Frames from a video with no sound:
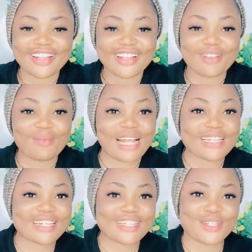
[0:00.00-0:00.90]

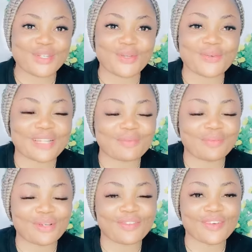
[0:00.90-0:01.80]
Blessings to you, great people
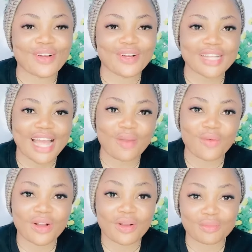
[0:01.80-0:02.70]
of God. I
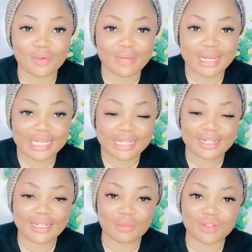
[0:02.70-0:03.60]
welcome you back in the
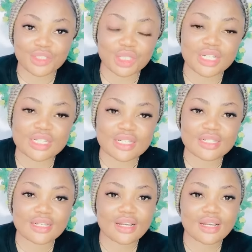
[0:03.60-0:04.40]
name of Jesus.